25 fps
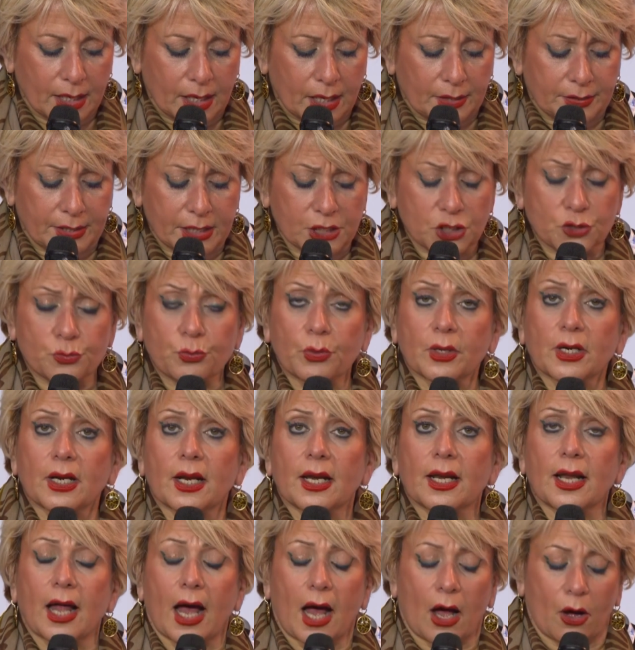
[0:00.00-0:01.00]
This will
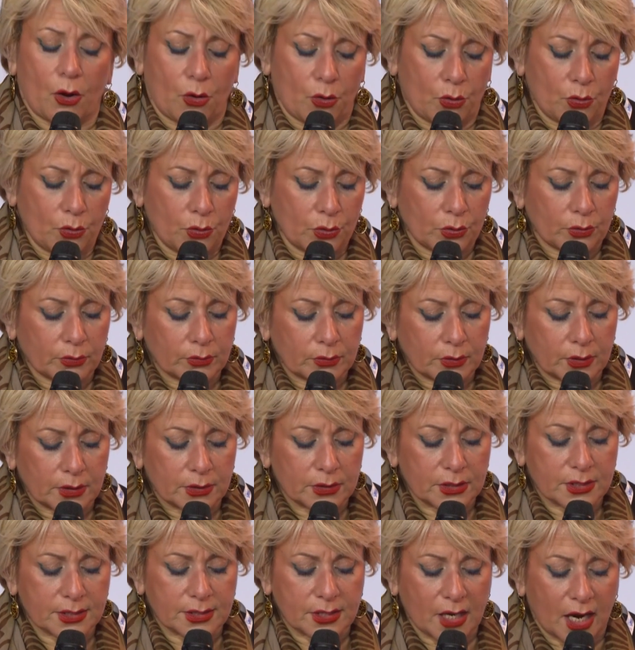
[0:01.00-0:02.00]
allow
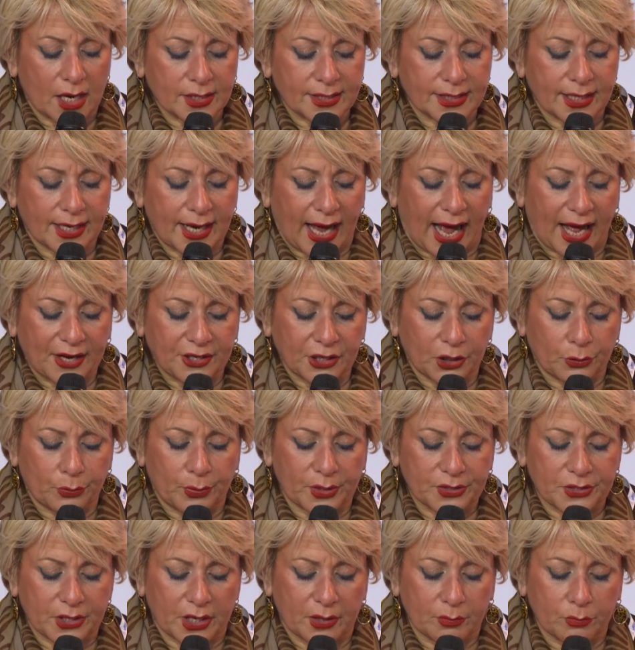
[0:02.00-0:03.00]
starting
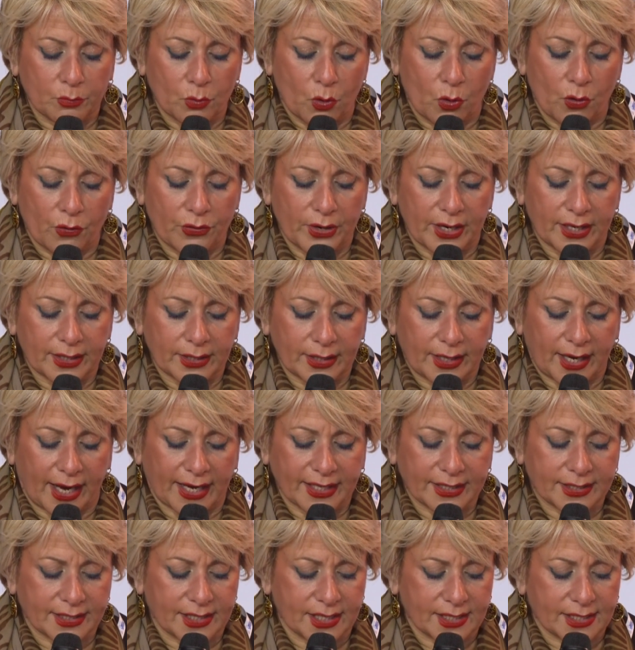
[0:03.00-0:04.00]
adequate and more, in
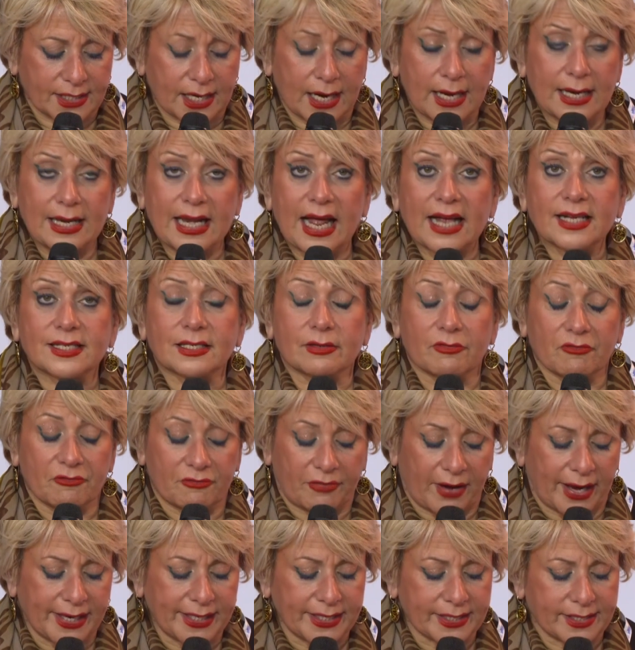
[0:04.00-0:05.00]
cases, less
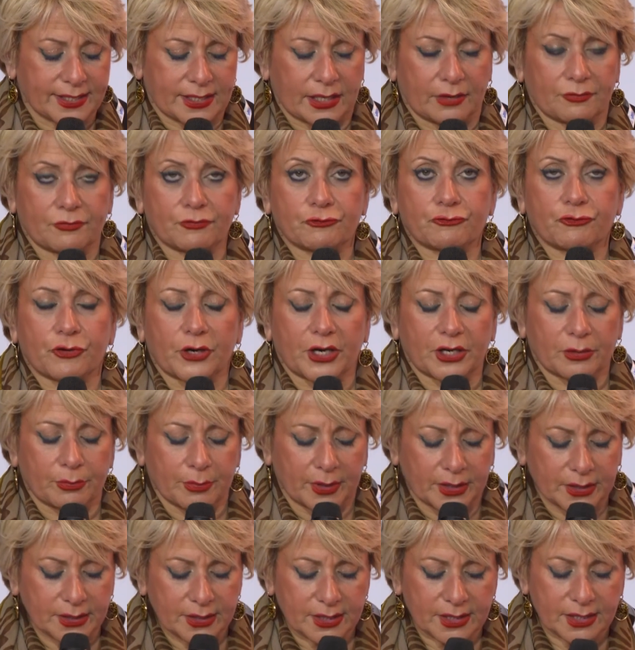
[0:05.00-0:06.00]
invasive
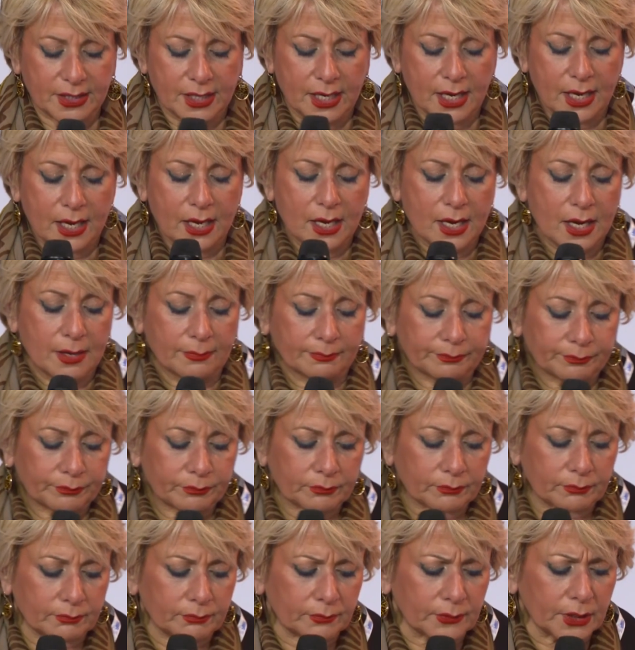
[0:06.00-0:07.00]
treatments,
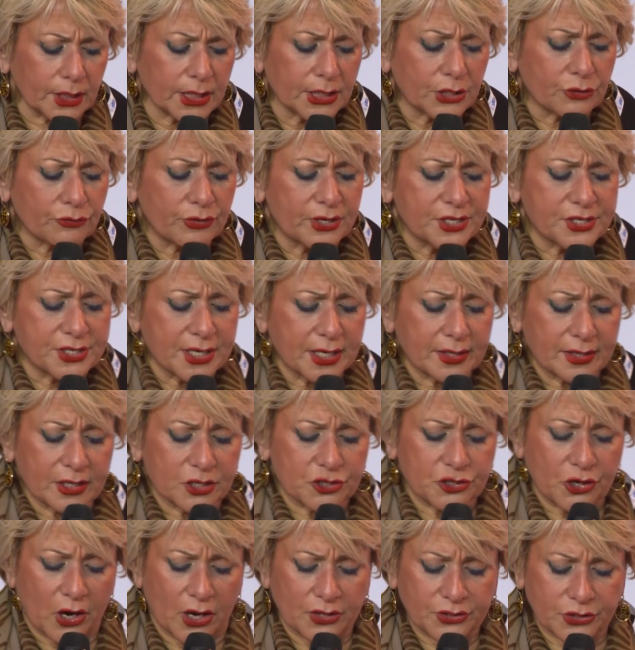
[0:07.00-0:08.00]
increasing the
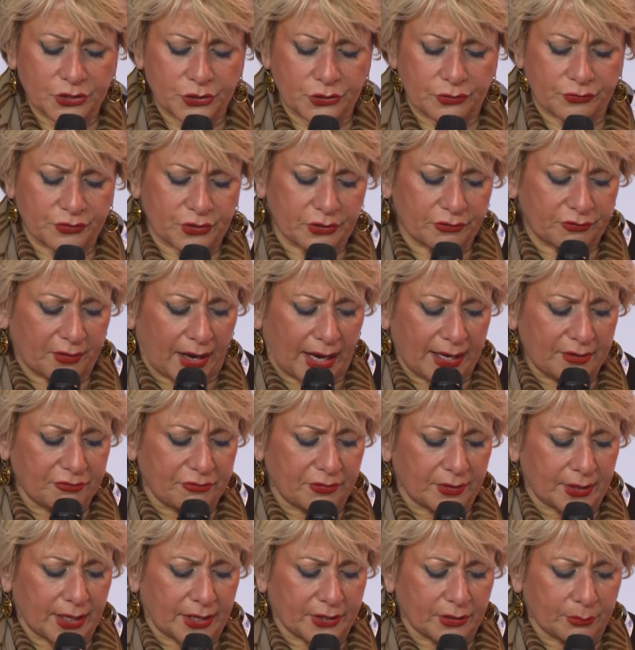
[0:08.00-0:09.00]
chances of
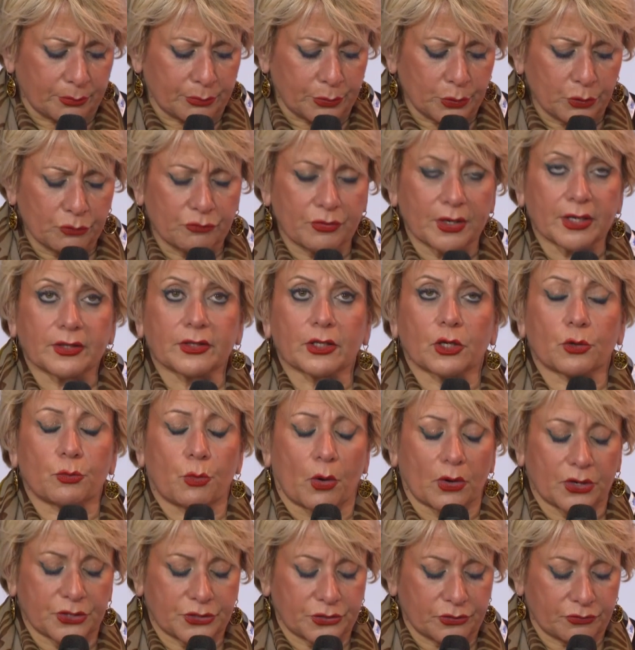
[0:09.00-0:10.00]
survival and improving the
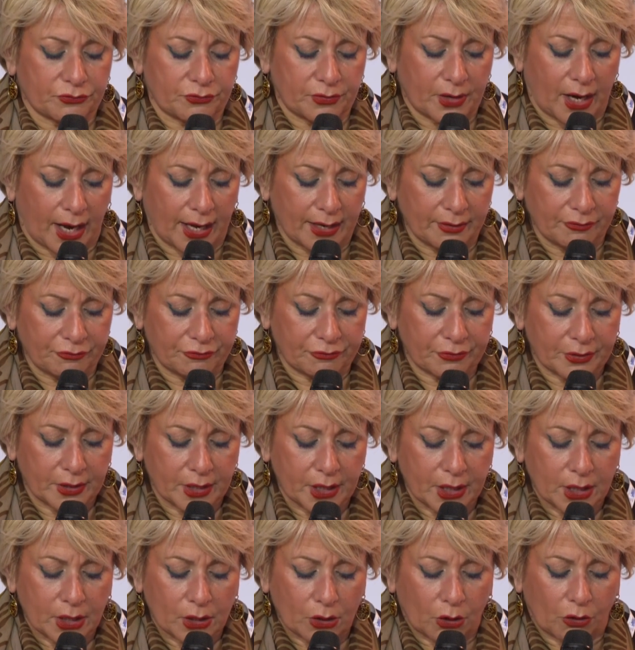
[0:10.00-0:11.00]
quality of life
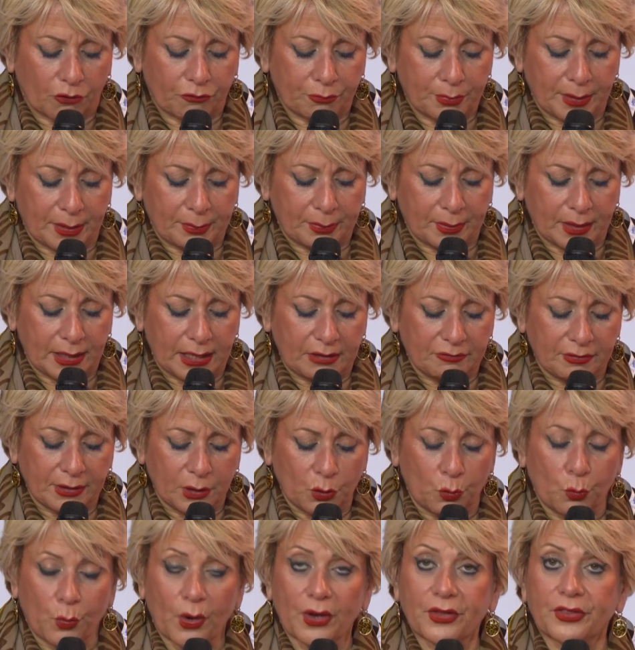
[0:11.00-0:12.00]
of people
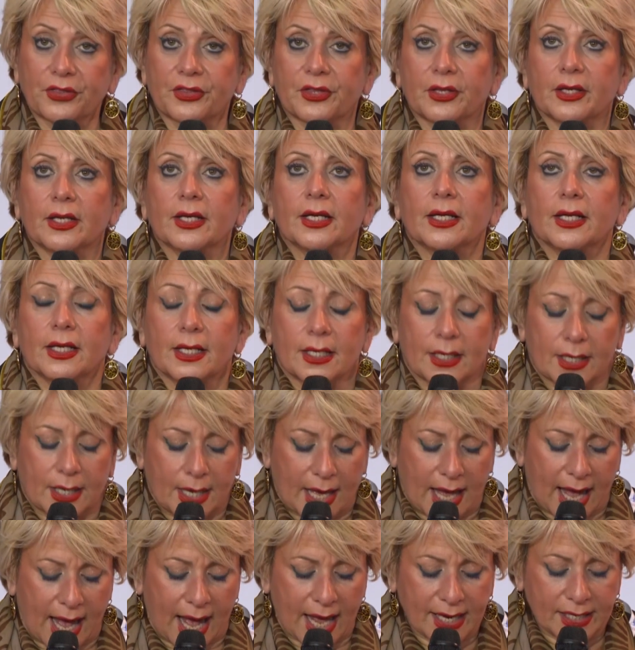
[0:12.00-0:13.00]
living with
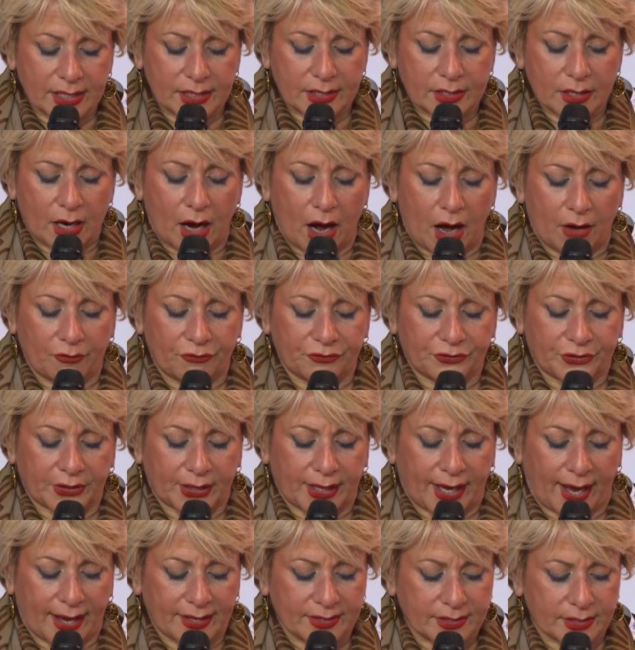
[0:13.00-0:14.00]
and after
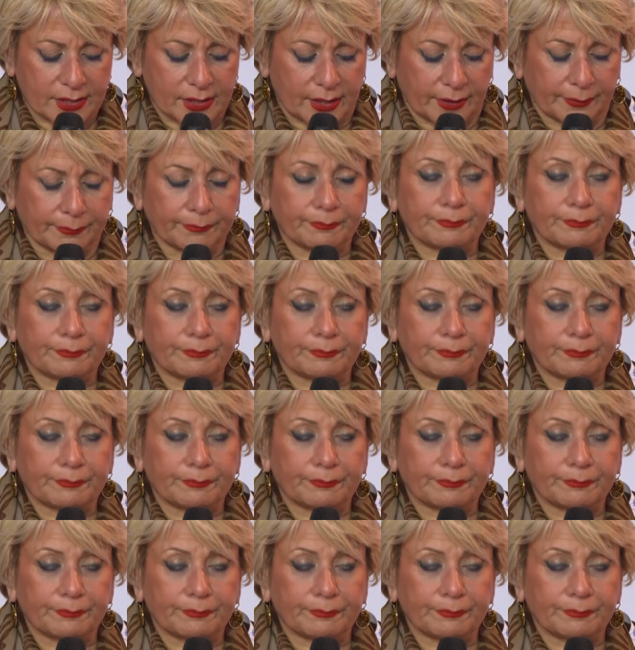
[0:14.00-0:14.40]
cancer.